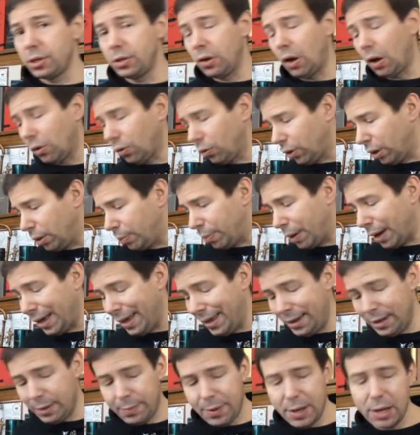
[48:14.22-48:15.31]
not only by
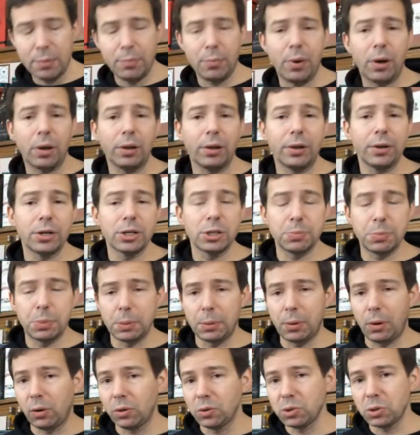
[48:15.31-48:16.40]
independent bottlers, but
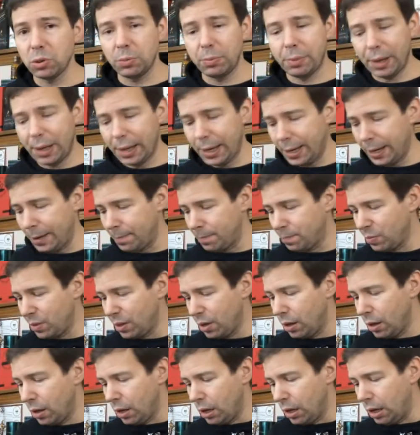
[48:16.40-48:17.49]
also by
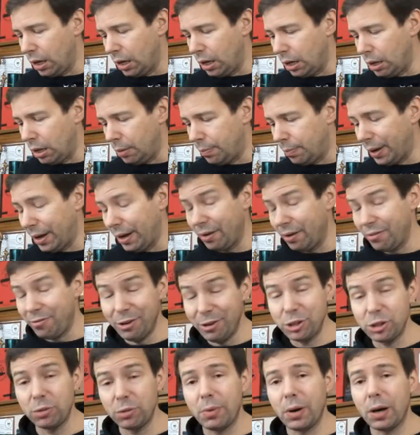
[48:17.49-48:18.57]

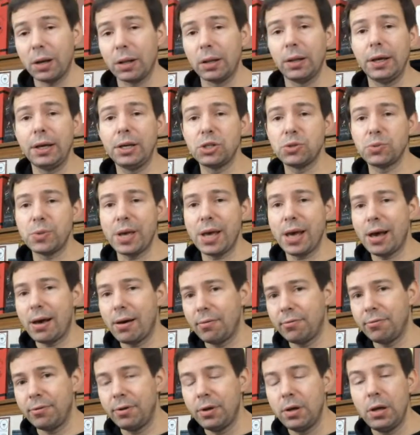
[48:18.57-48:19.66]
official bottlings. We
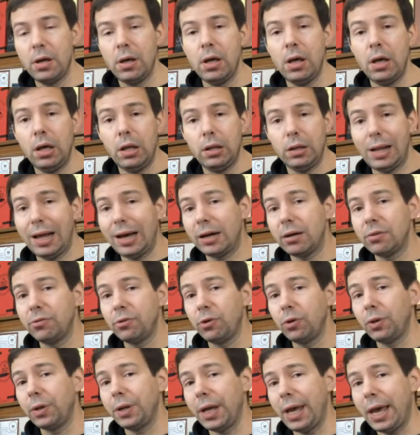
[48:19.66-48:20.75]
have
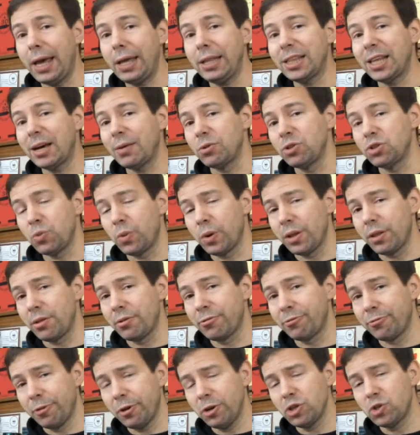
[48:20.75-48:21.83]
Lagavulin 8. That was one of the
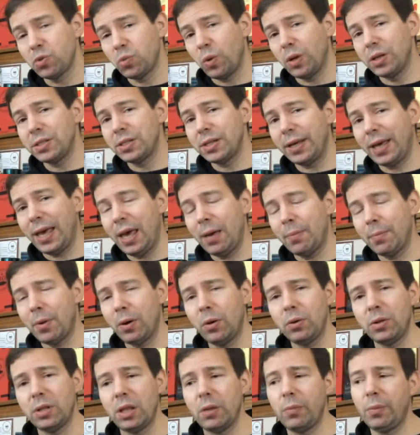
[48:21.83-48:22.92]
first ones that came
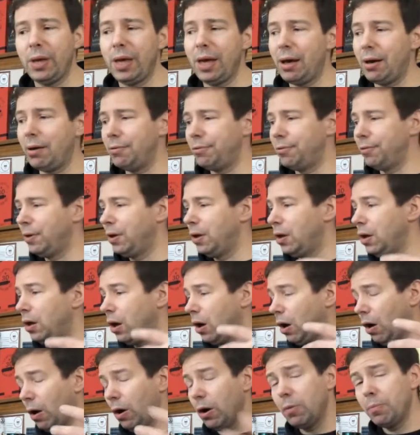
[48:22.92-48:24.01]
out. Then we have
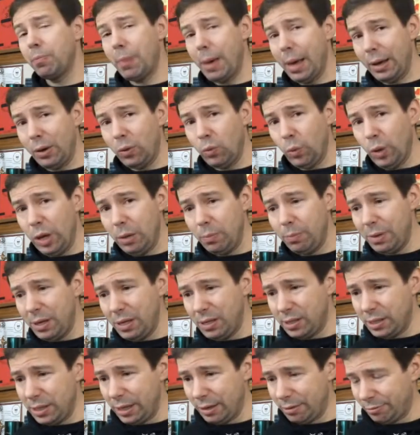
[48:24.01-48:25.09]
Ardbeg Wee
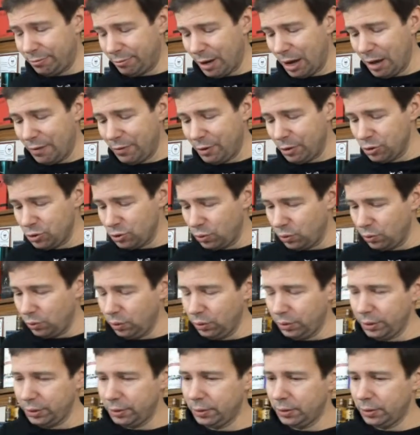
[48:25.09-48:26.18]
Beastie at 5 years old.